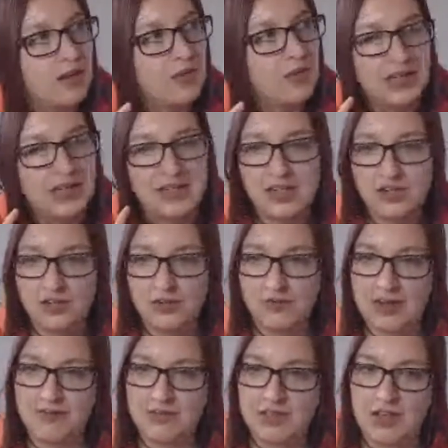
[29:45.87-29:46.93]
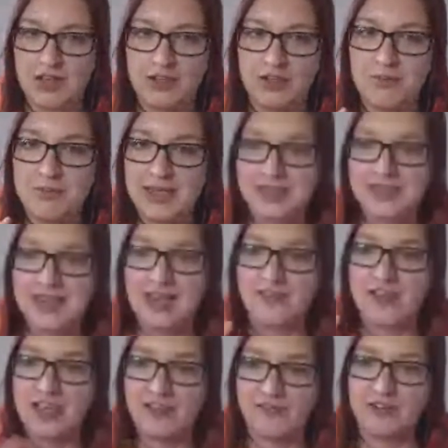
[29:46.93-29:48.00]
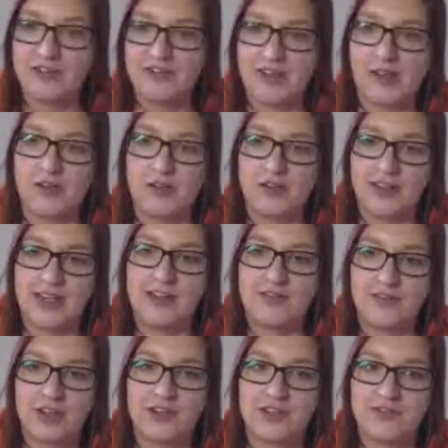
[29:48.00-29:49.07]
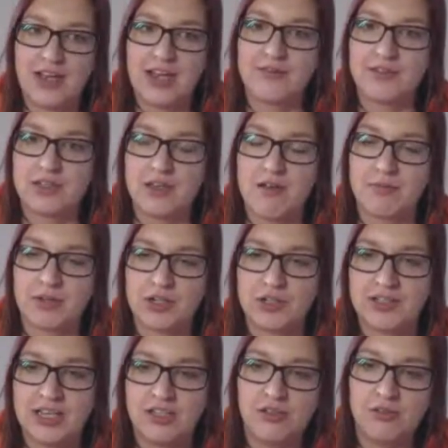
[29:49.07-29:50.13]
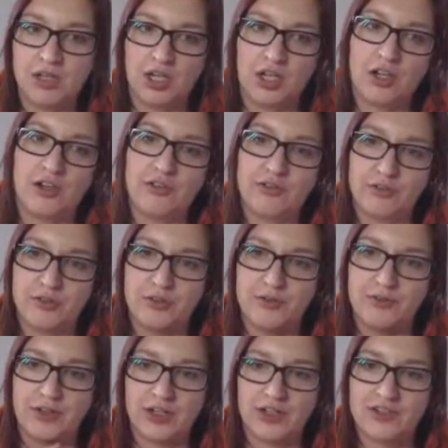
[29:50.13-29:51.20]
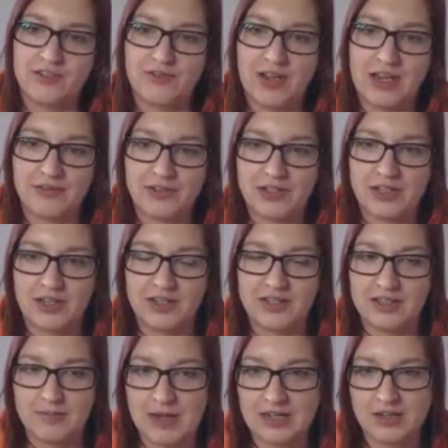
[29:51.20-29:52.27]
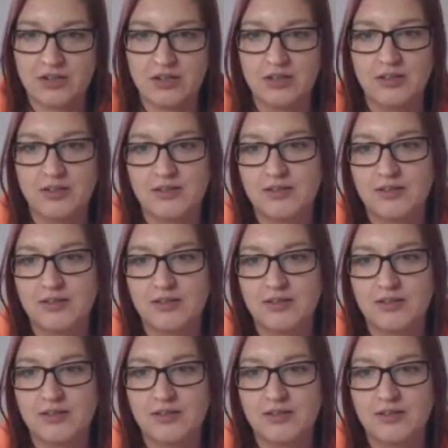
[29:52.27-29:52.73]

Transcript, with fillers: for the initial V A T return, you're meant to have everything on that first V A T return, because then you can go through a first V A T return inspection.